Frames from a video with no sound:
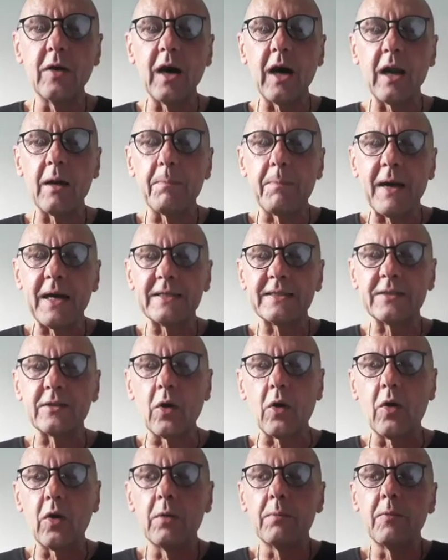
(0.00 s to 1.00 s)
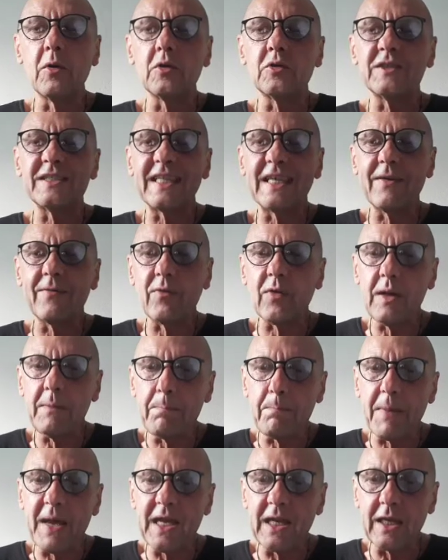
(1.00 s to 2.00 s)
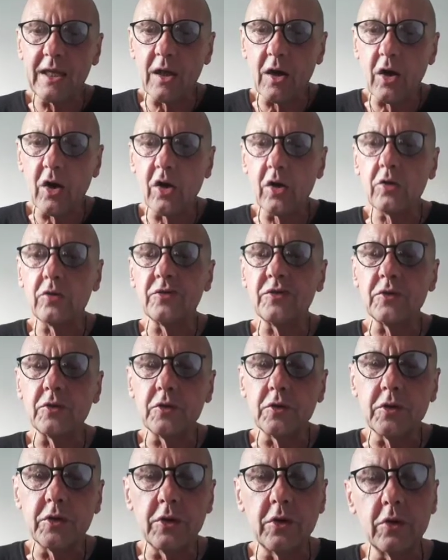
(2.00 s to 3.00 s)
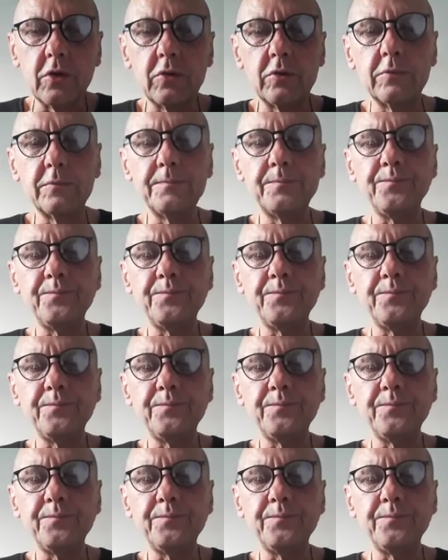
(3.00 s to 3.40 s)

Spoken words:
I'll pass almost every penny on to you.